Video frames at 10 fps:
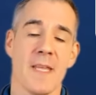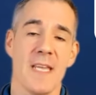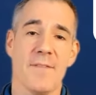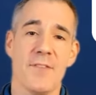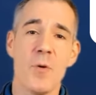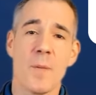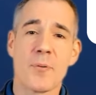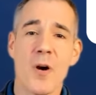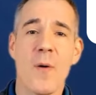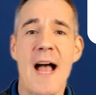If you are
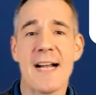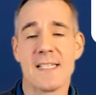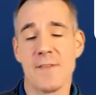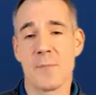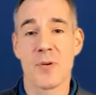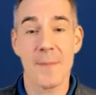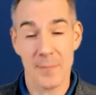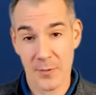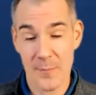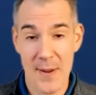proactive and pre-
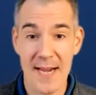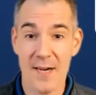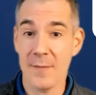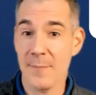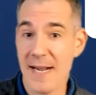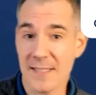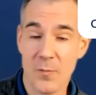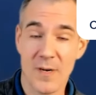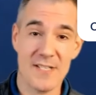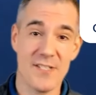prepared, back to
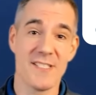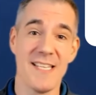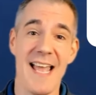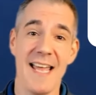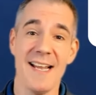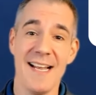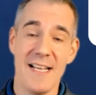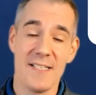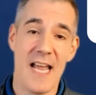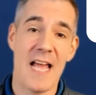what I just said,
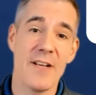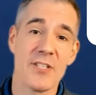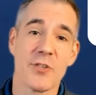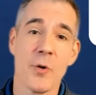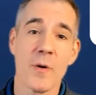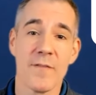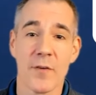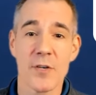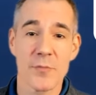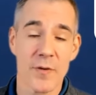to have a true
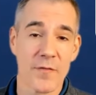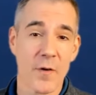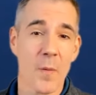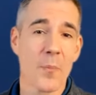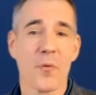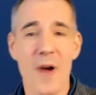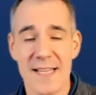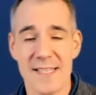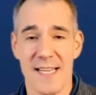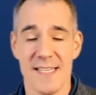reverse referral
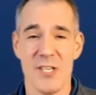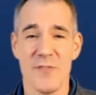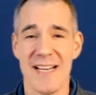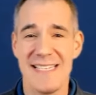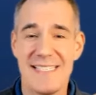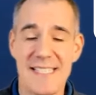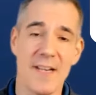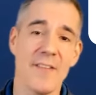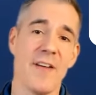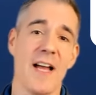process, you've
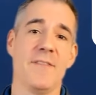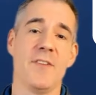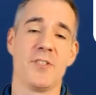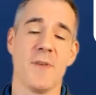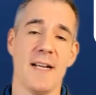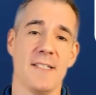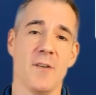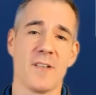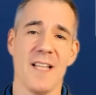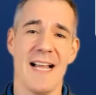identified future
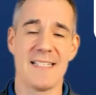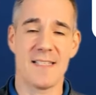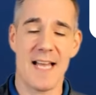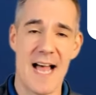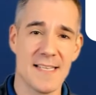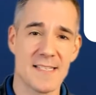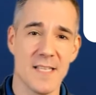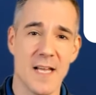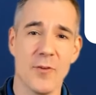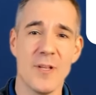ideal clients at the highest
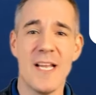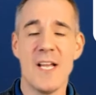level.